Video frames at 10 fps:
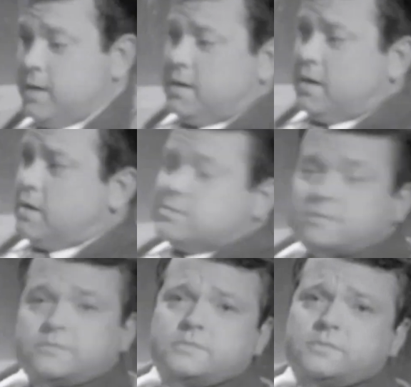Now,
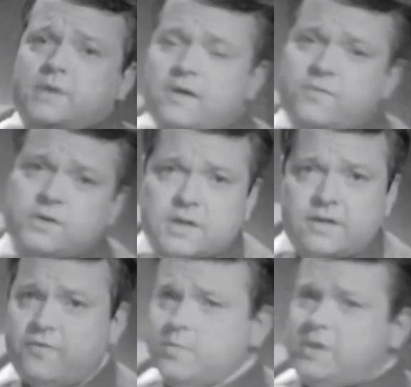heaven
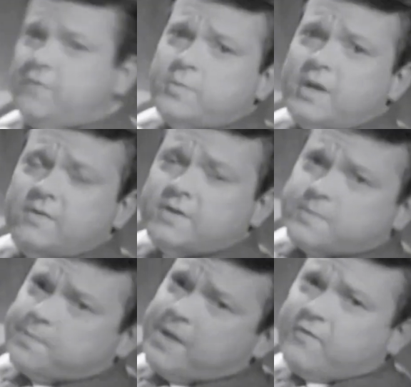deliver me from having to
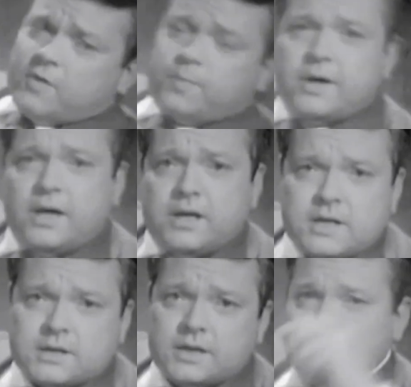ever play in
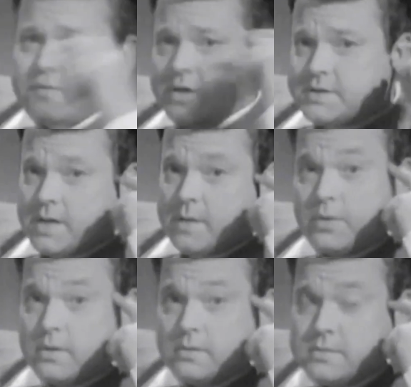Italy, for example.
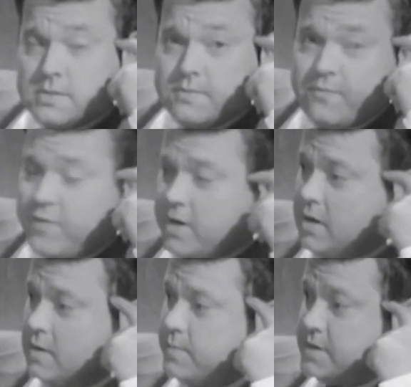It's a very
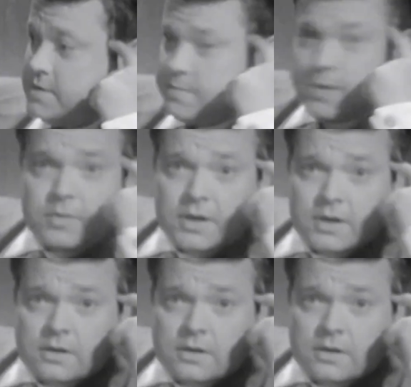unpleasant public.